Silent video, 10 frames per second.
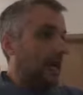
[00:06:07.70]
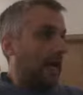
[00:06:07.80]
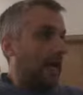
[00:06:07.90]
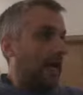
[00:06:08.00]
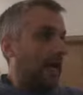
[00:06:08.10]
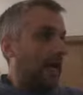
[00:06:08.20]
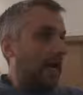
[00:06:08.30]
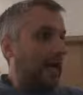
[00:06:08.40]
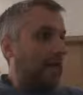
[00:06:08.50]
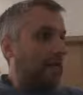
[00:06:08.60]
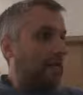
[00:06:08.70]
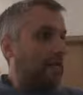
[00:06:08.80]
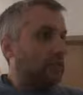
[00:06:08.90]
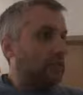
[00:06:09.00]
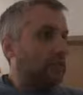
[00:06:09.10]

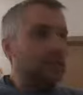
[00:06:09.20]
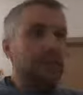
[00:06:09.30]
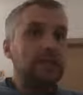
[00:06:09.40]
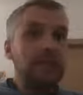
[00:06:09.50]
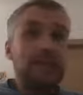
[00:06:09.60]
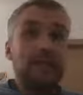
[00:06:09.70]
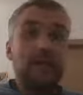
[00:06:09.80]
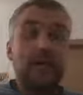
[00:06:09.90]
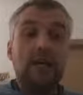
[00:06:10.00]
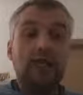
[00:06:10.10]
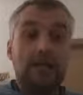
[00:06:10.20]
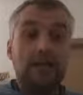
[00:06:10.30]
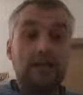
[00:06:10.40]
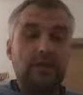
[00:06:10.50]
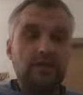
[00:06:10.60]
And during the D-Day
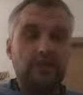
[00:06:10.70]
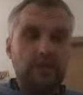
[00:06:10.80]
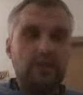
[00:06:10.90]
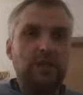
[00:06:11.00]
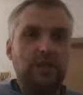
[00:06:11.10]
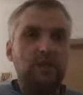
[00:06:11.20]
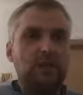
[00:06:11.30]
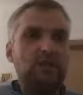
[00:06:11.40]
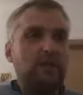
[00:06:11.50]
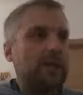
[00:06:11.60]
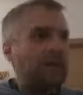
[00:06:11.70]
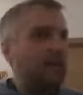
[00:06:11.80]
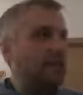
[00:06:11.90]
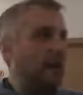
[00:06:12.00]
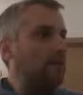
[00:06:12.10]
offensive, so during the course of the day,
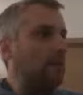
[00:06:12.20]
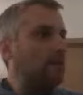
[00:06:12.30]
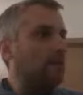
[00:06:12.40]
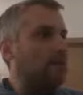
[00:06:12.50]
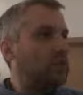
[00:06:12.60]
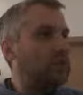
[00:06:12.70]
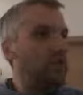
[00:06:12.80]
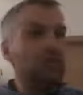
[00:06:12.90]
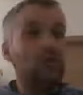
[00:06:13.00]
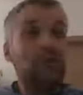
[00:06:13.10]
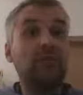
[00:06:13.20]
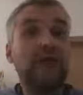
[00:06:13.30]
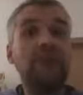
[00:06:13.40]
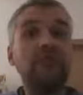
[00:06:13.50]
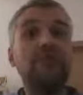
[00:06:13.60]
he came across to a group of
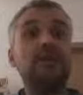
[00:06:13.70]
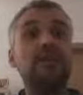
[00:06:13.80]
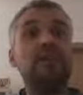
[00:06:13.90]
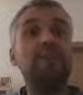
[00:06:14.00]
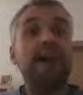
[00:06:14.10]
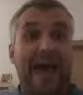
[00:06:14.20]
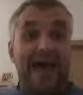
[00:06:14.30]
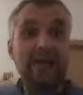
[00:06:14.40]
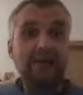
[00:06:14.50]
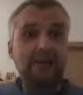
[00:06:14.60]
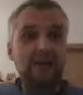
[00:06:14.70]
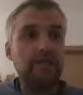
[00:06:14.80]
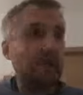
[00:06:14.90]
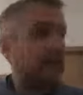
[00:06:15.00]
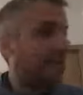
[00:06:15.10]
infantry men
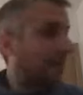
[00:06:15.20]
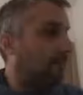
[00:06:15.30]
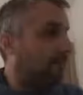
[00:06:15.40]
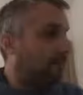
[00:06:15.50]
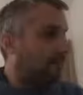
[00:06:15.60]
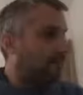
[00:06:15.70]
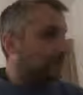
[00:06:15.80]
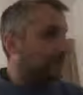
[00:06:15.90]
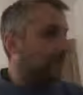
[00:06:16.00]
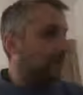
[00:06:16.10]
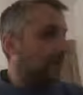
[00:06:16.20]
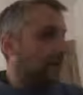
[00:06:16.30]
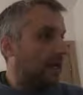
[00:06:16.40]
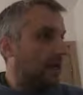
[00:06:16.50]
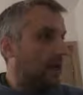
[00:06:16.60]
led by a captain
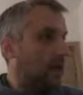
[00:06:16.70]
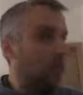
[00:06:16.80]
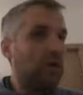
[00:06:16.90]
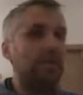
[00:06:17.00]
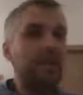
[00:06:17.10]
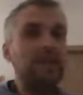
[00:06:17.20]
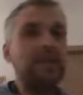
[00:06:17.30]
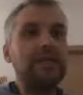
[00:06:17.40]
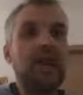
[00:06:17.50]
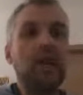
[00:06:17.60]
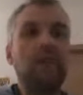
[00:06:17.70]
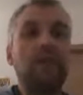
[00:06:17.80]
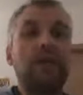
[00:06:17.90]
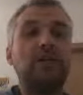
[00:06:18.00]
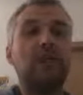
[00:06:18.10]
who were pinned down
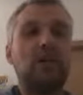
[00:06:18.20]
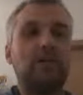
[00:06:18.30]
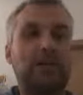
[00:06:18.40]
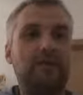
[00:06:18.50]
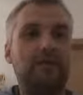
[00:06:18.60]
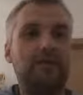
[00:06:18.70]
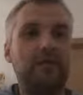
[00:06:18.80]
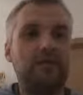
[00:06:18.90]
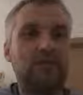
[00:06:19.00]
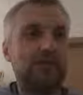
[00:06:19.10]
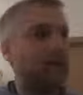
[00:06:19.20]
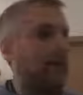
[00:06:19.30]
by Germans.